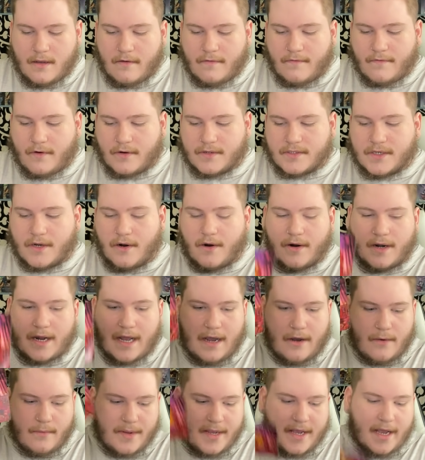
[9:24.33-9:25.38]
First card
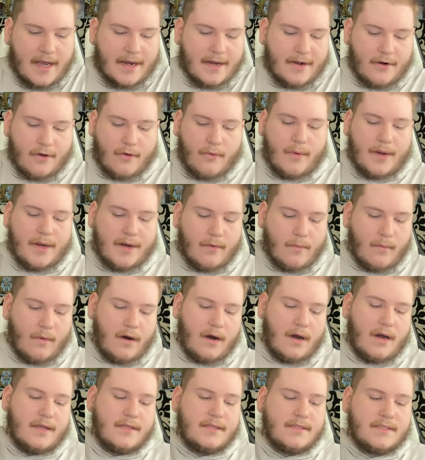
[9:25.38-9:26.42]
out, we got here Queen of
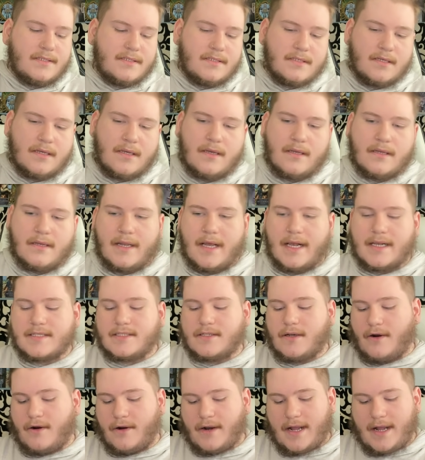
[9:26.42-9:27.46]
Wands. Next
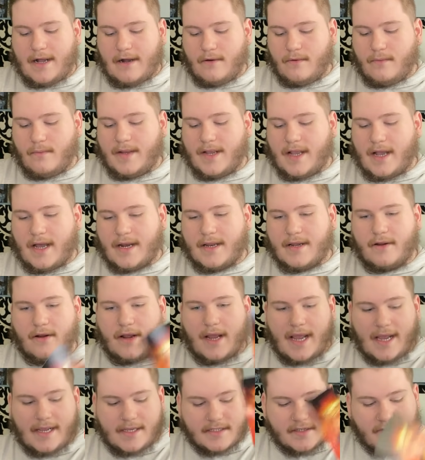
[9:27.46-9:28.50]
card out, we got here
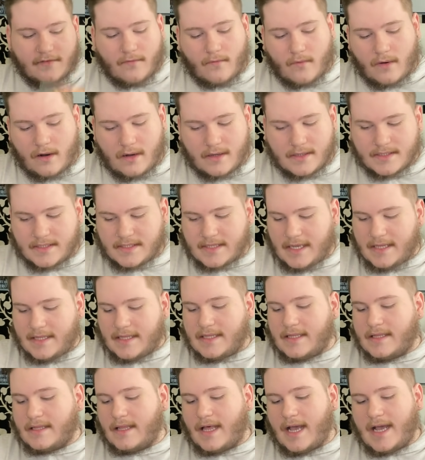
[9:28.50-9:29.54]
Ace of Wands. And
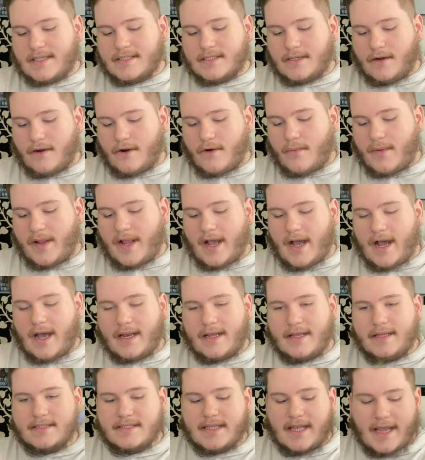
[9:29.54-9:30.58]
then the last card we
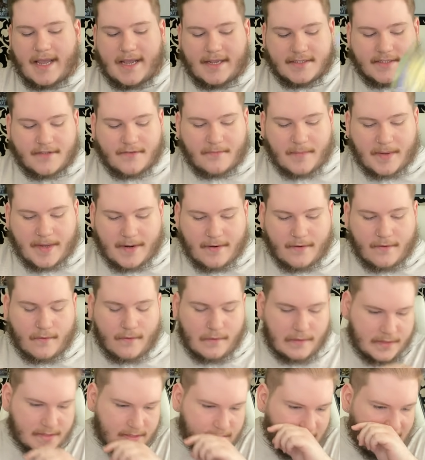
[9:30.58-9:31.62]
got is the Ace of
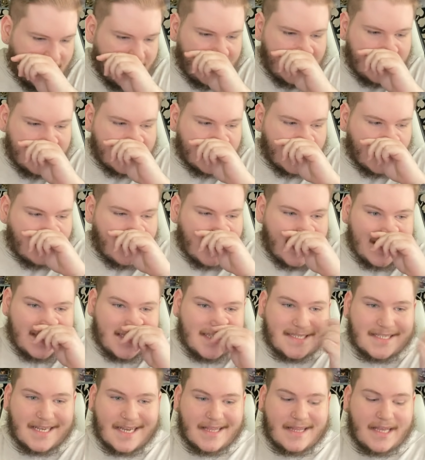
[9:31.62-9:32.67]
Pentacles. So
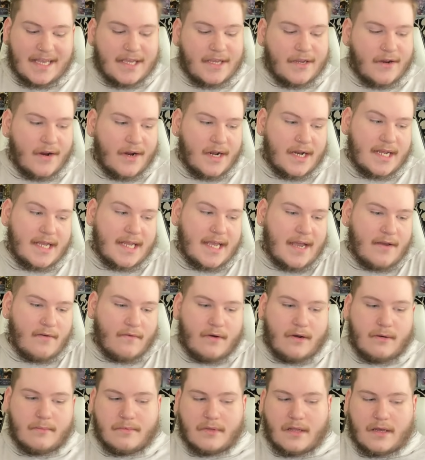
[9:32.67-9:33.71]
Pisces, I think you're going to get
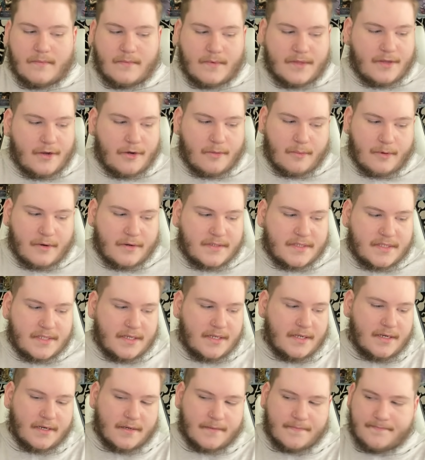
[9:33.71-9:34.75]
real blunt with your person
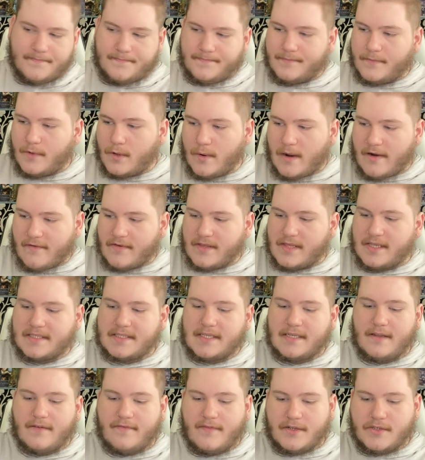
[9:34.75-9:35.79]
here. Whoever this
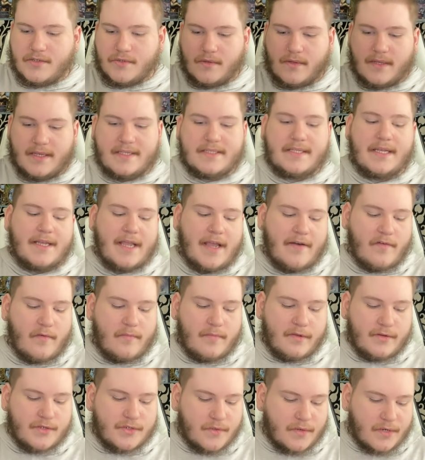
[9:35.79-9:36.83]
individual is that you have a
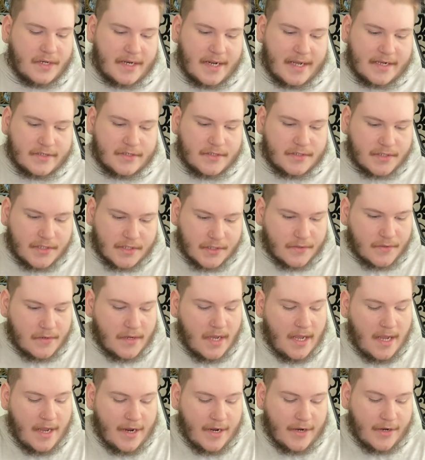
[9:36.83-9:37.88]
mutual connection to,
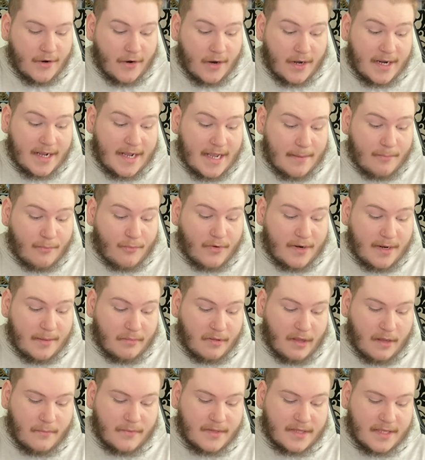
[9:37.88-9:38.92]
you're going to get pretty
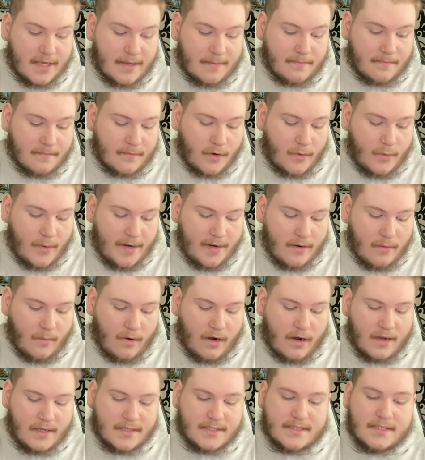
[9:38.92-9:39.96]
blunt with them. Queen of
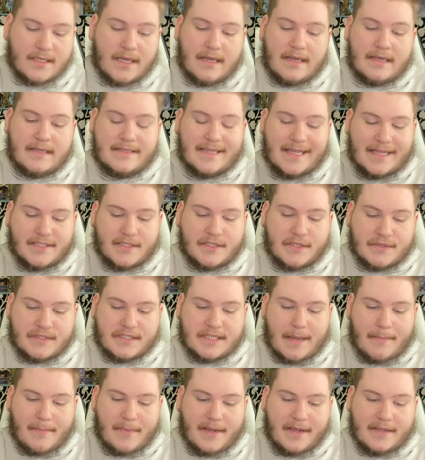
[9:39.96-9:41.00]
Wands, That's you
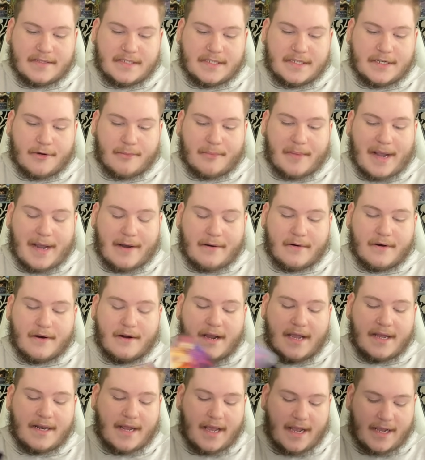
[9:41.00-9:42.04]
stepping into your power.
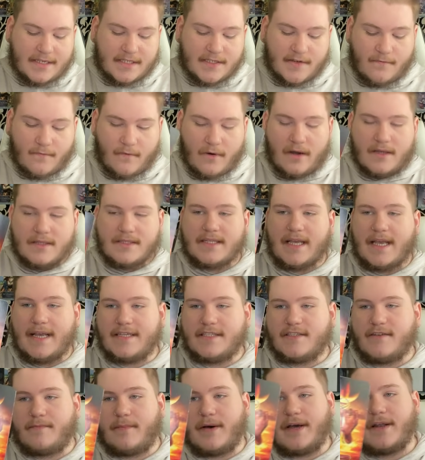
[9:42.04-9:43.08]
And Ace of Wands, Ace of